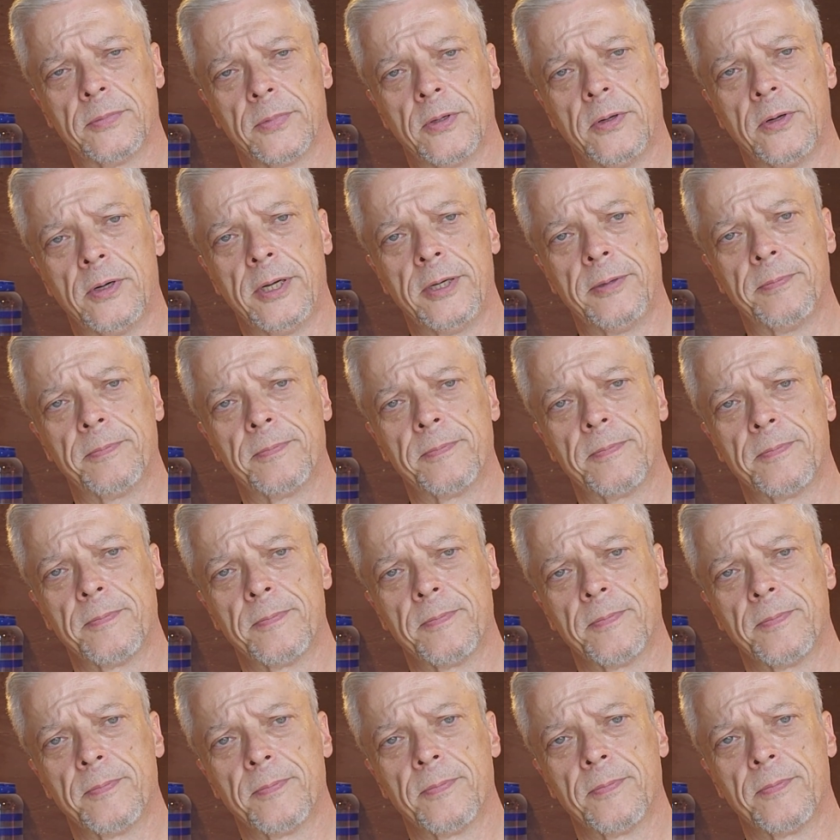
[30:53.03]
All right?
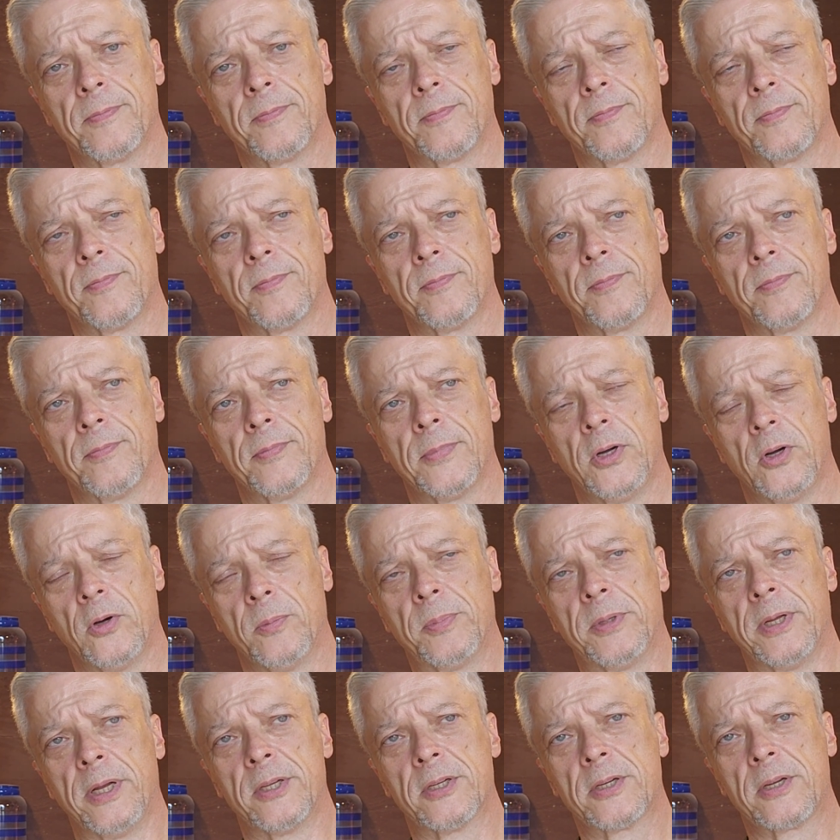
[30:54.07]
I
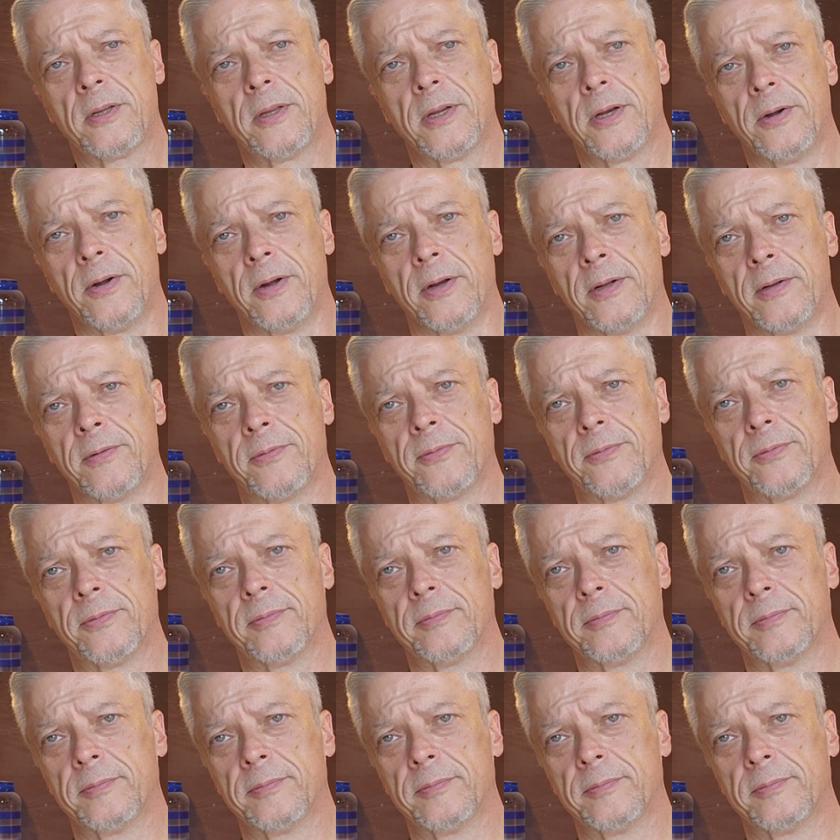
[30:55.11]
hope that's clear enough.